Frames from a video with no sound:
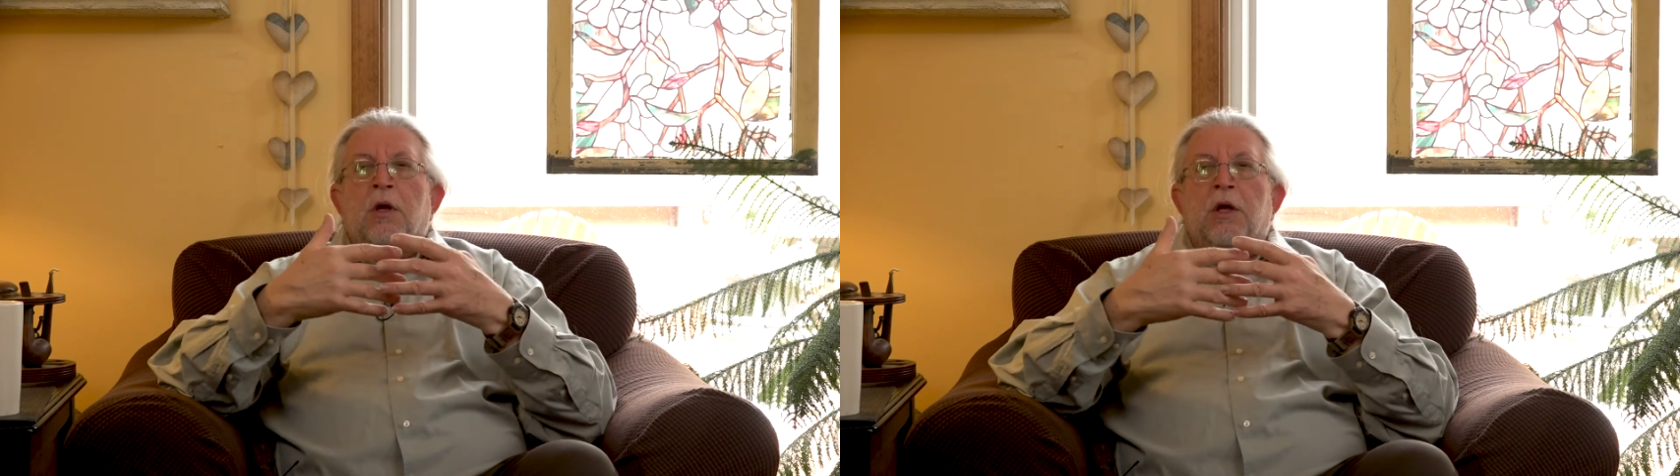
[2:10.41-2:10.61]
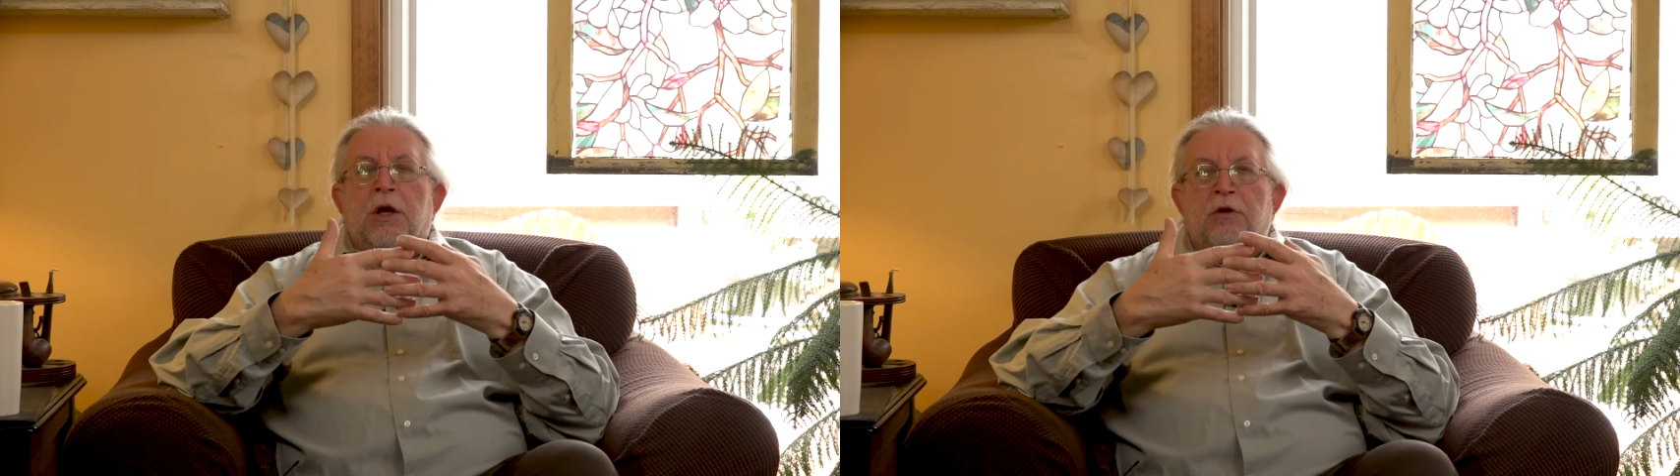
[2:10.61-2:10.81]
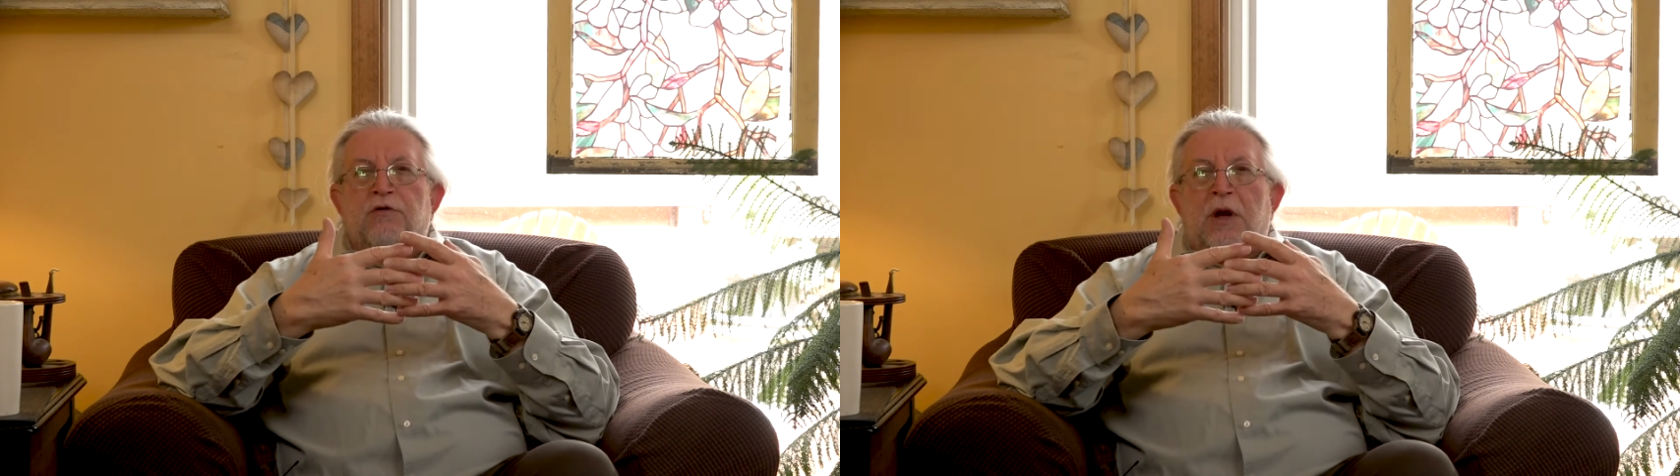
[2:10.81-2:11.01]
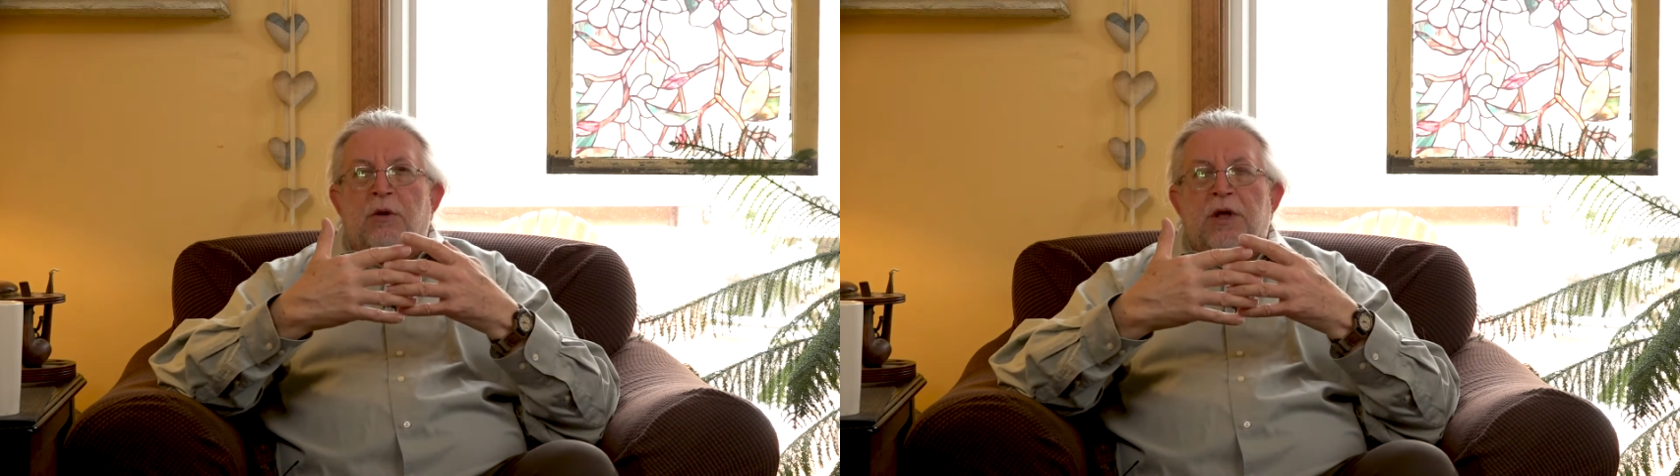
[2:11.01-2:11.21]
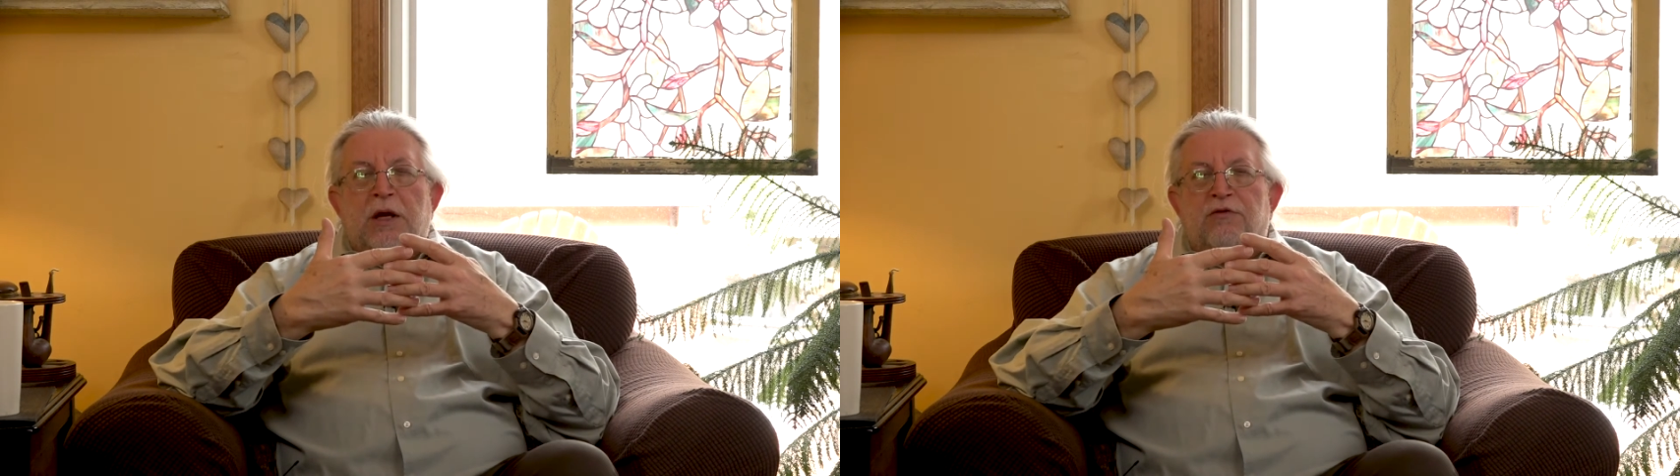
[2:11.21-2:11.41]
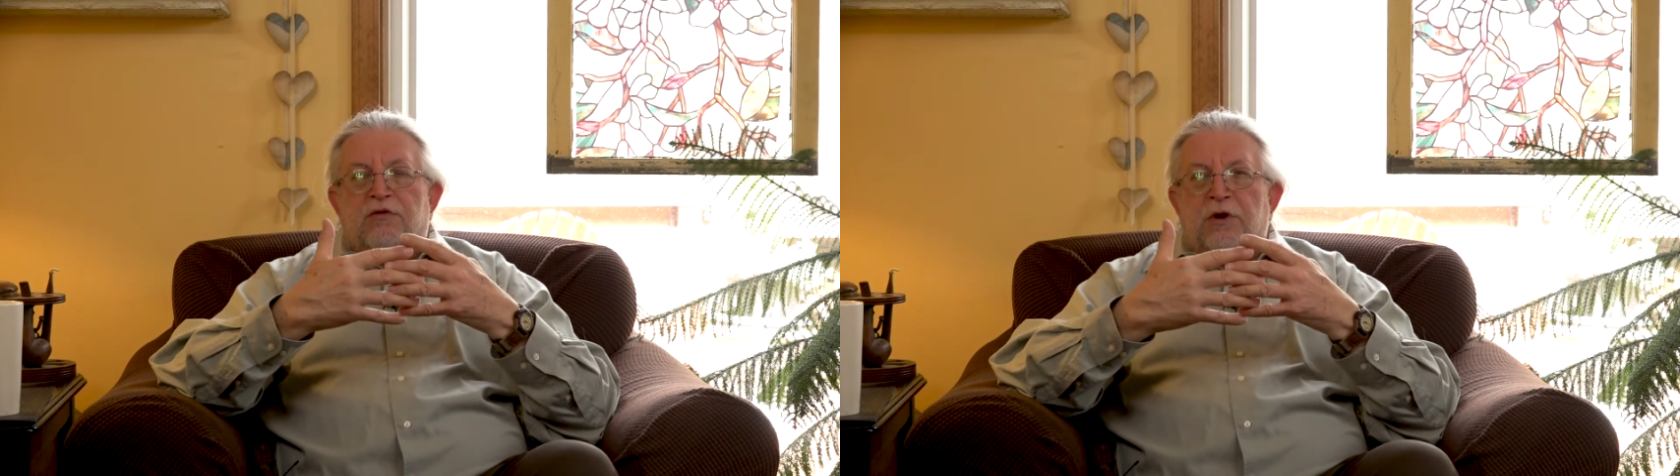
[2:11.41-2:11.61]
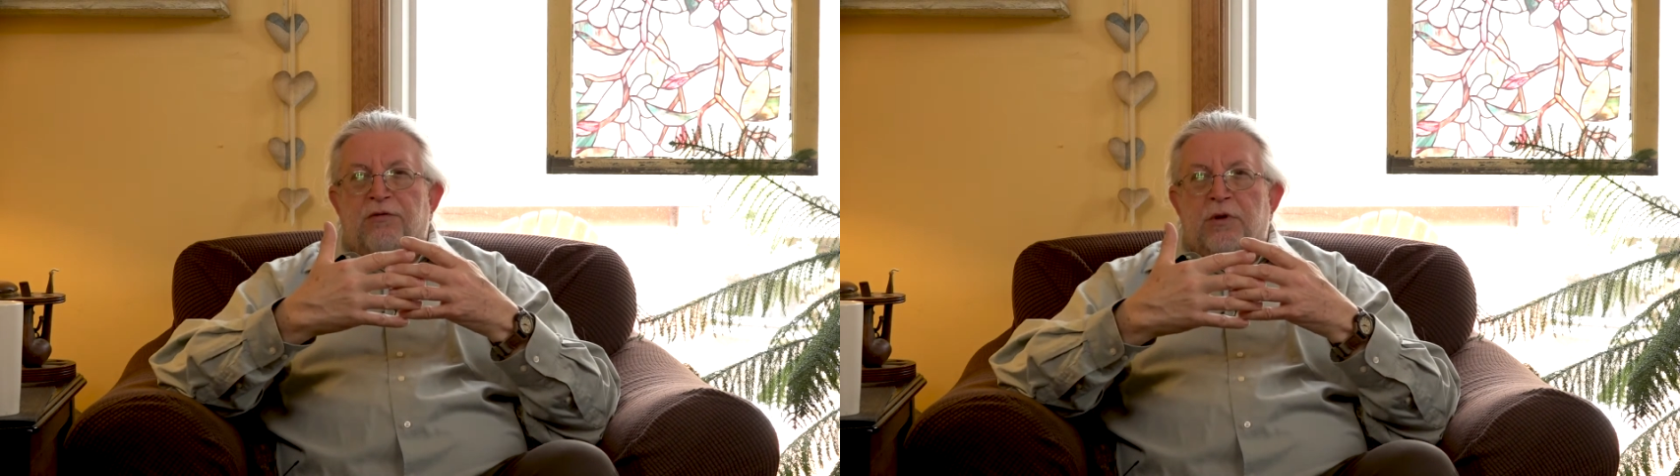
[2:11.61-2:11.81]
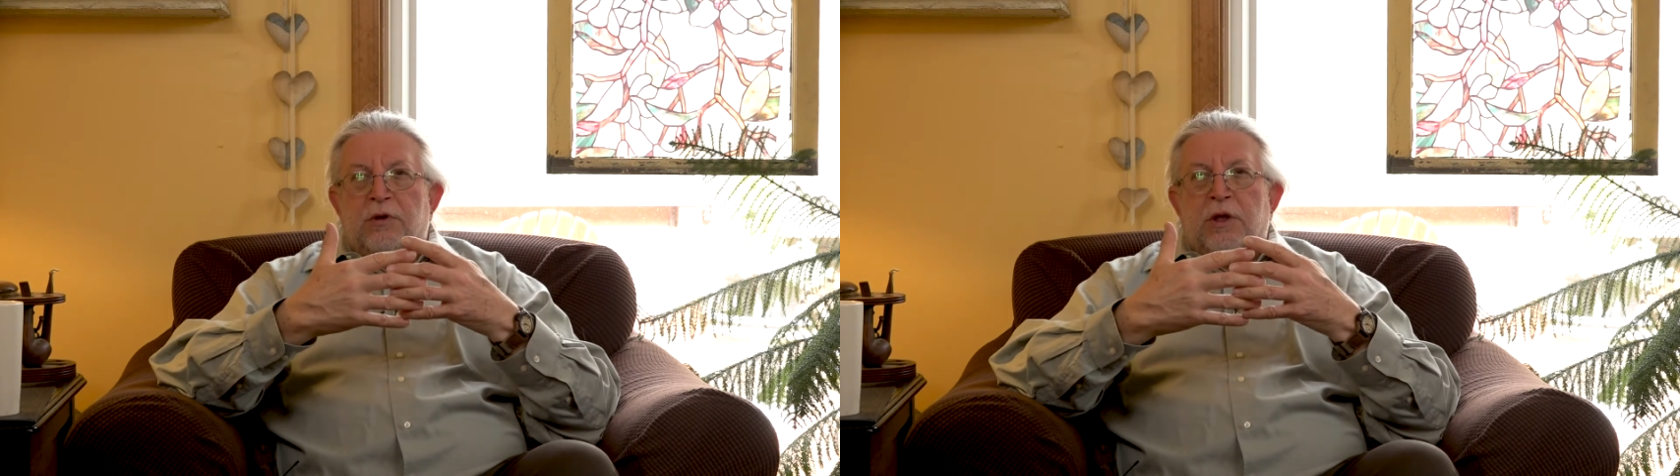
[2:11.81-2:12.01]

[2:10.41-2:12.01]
Here's how that is different